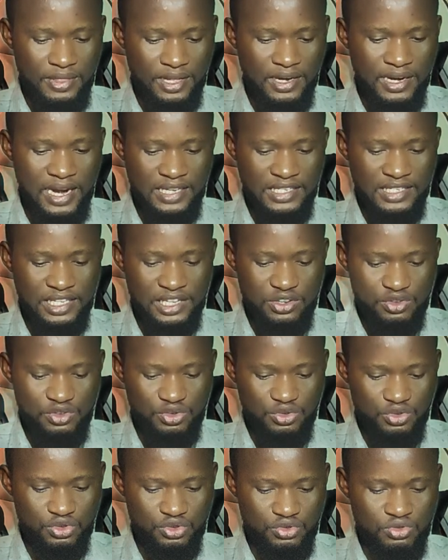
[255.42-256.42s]
the next thing
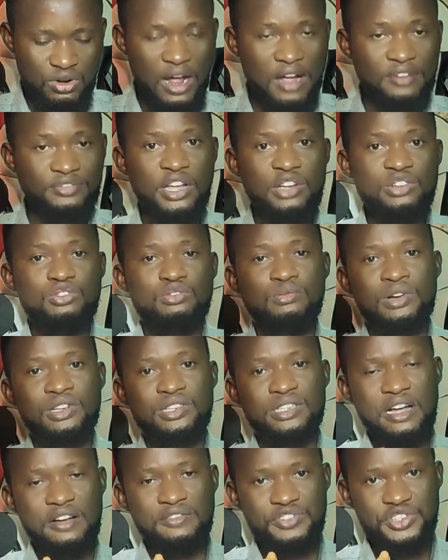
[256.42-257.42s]
you do, after you
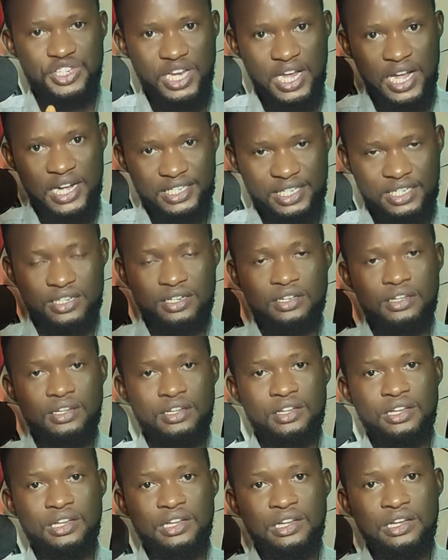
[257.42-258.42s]
must have checked
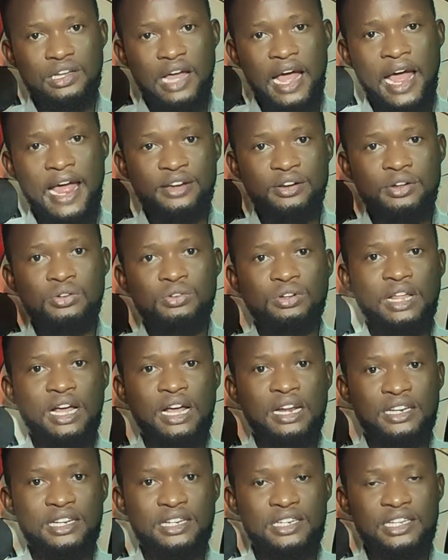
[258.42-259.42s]
and know
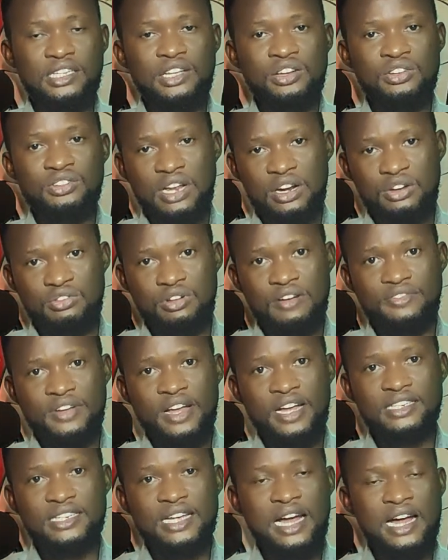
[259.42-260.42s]
that the details that you have
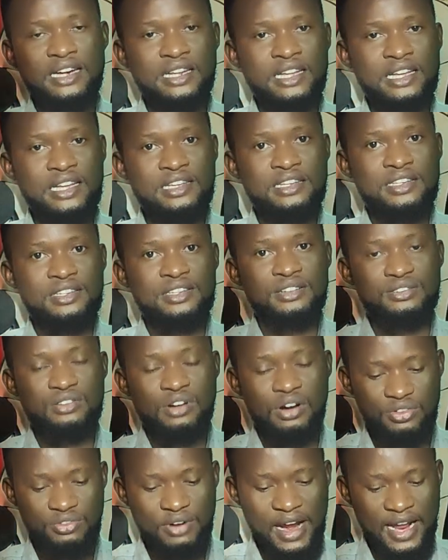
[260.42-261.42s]
entered is
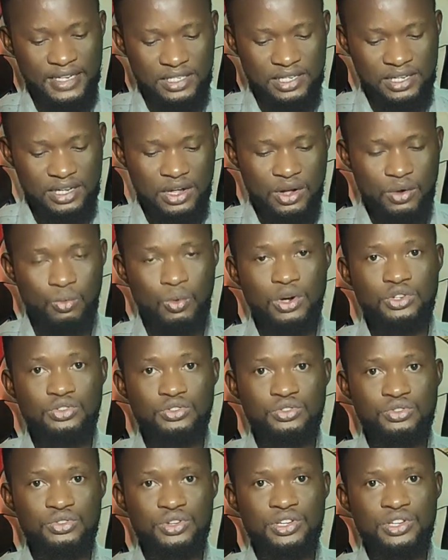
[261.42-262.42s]
correct, what
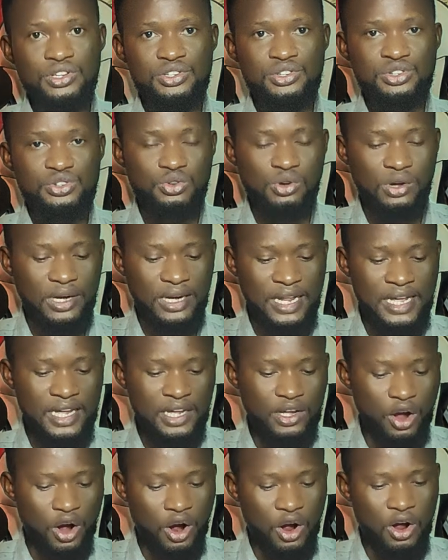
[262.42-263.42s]
you do is you
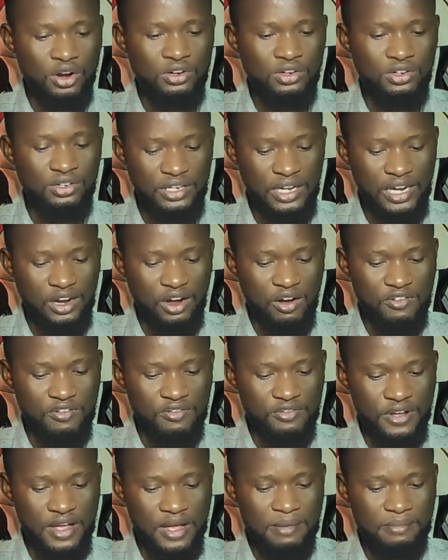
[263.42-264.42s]
click on the
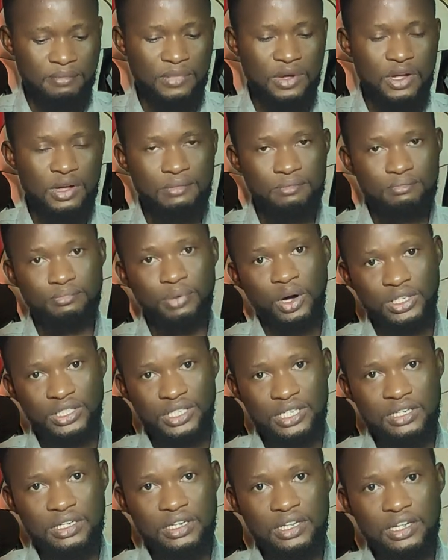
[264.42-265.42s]
confirm
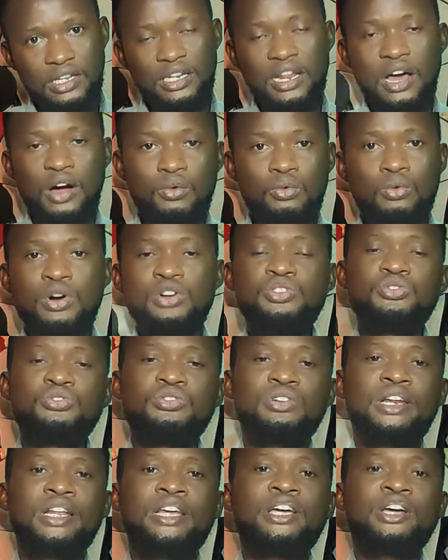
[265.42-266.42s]
button. Now, once
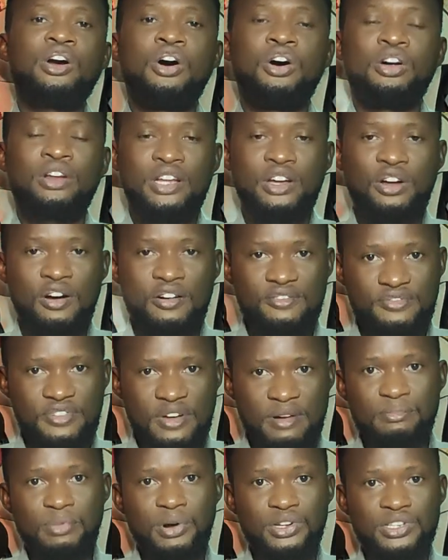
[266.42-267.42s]
you click on the
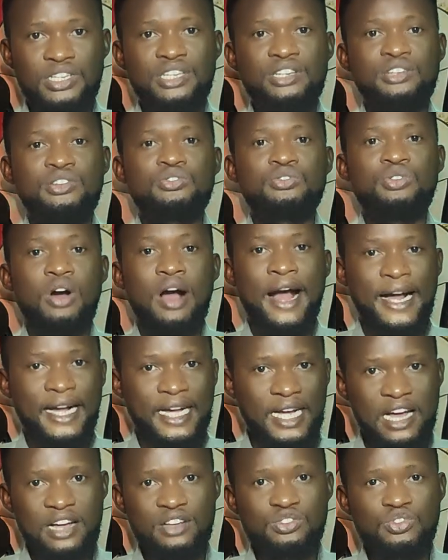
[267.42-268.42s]
confirm button, your
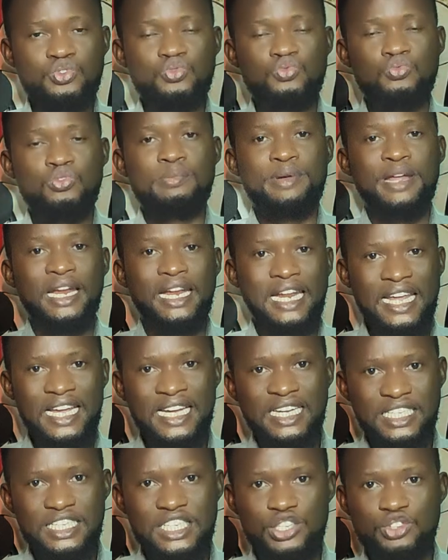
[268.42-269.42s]
account will be
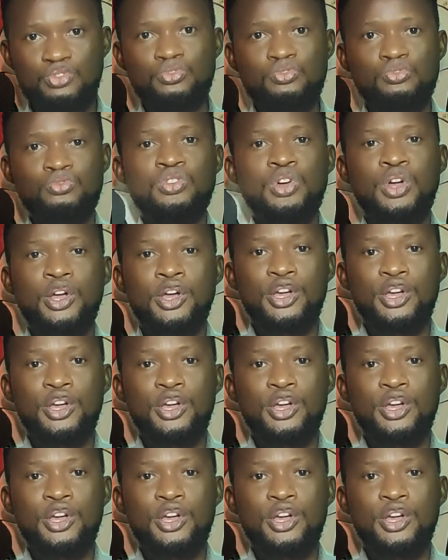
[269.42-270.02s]
linked to